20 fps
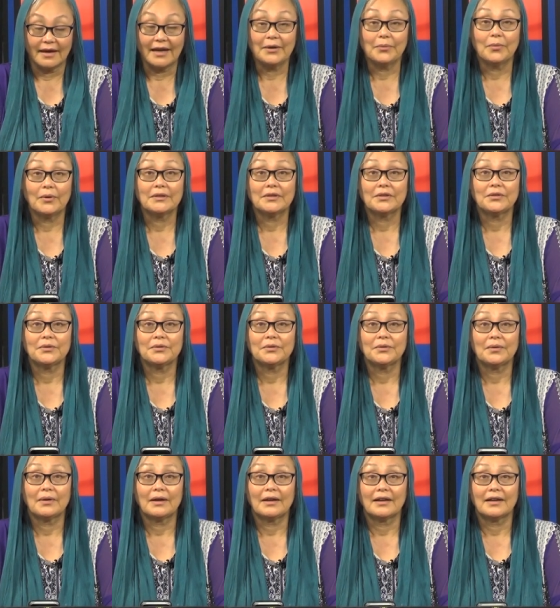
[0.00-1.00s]
I want
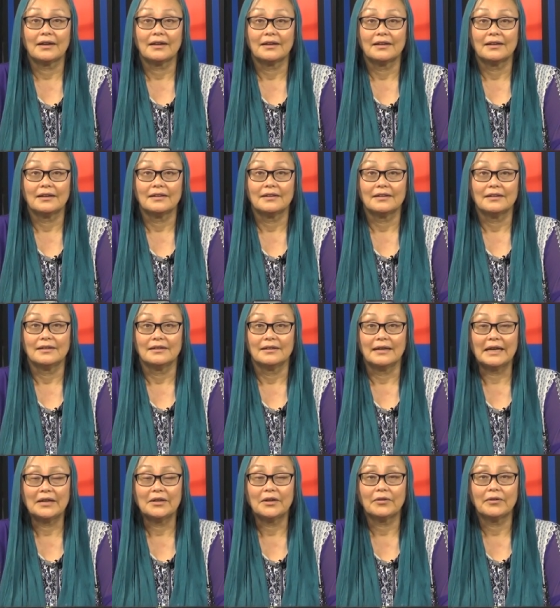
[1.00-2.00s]
to
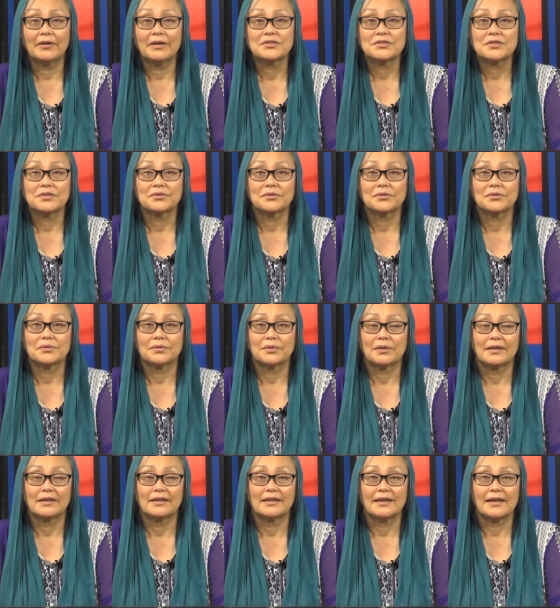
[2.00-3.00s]
encourage you,
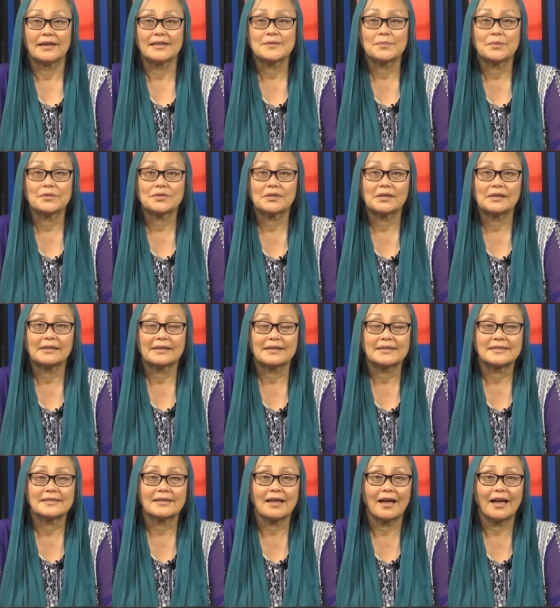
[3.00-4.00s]
especially in
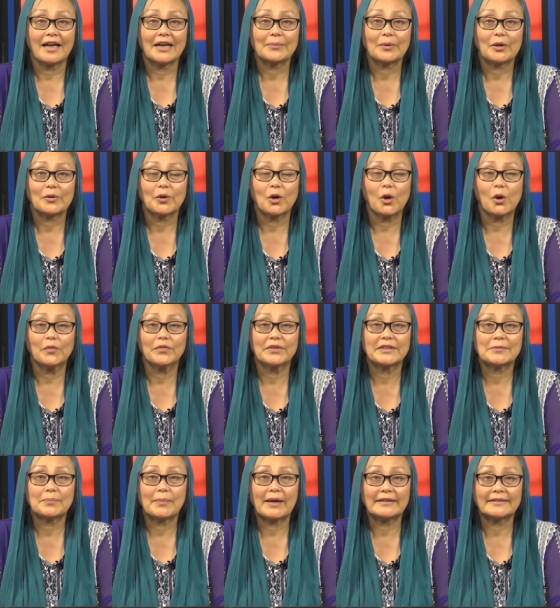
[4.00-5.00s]
this time of
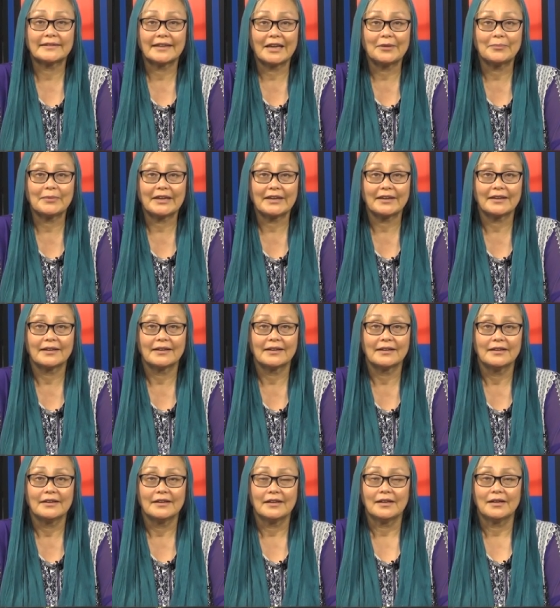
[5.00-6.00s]
COVID pandemic,
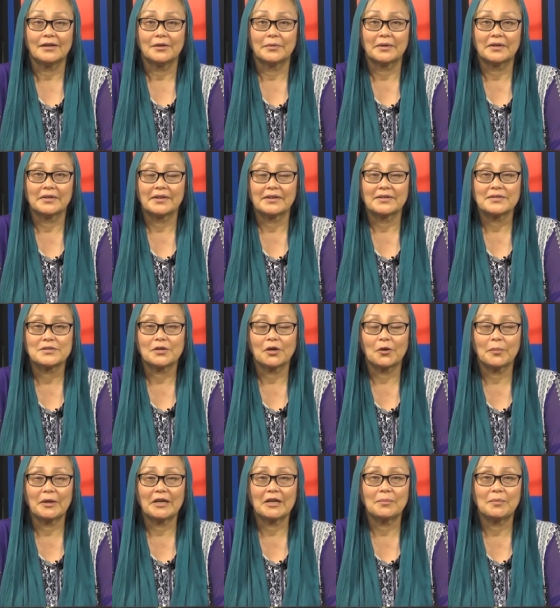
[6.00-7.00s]
where there are
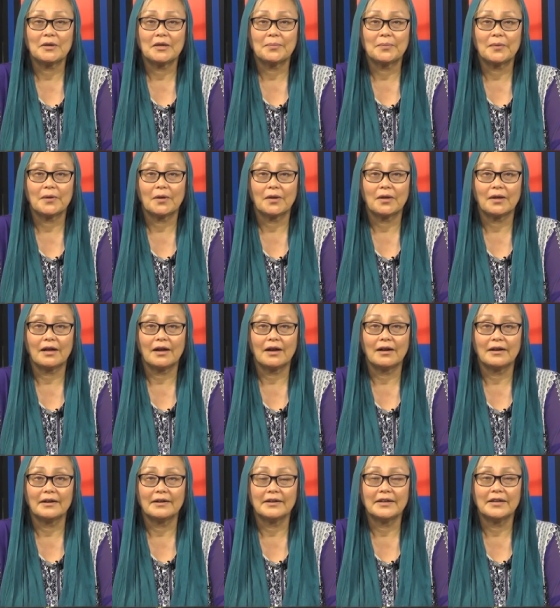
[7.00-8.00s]
so many people
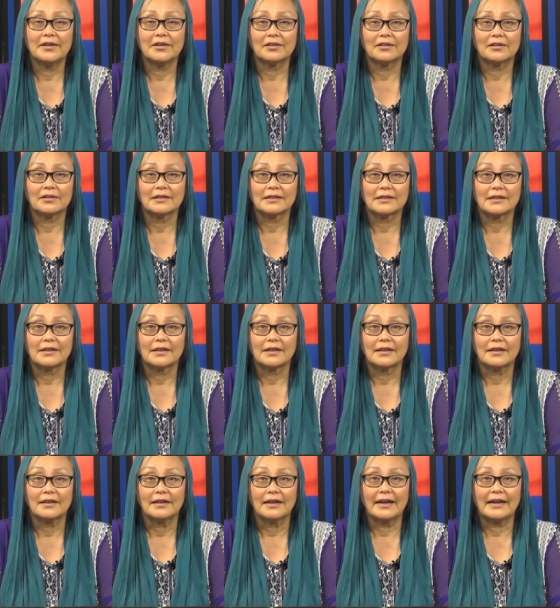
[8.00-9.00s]
are ill
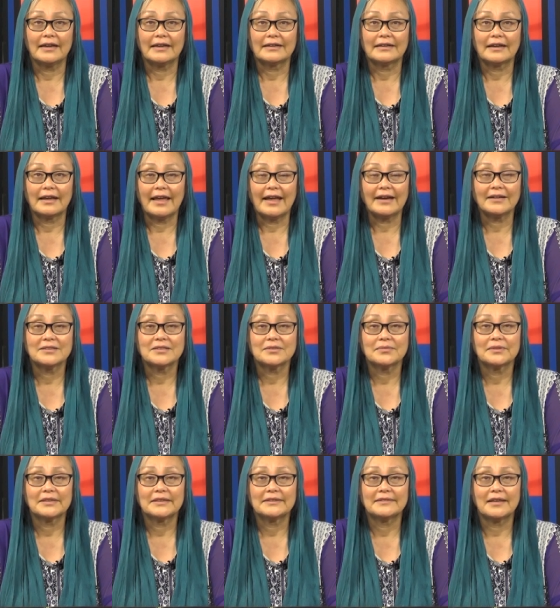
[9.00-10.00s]
and
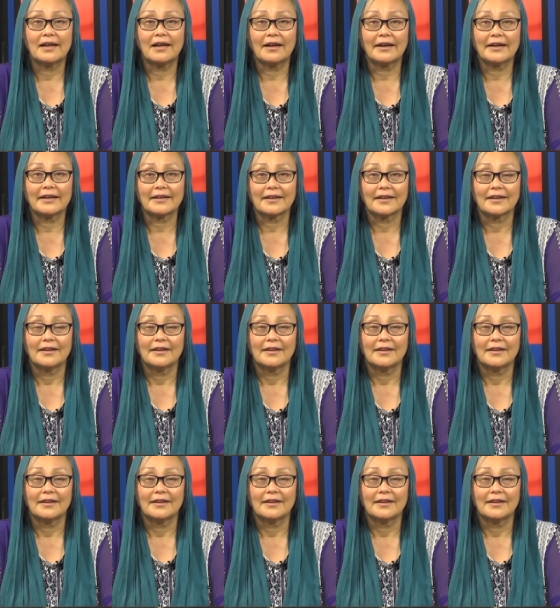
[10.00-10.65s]
actively dying,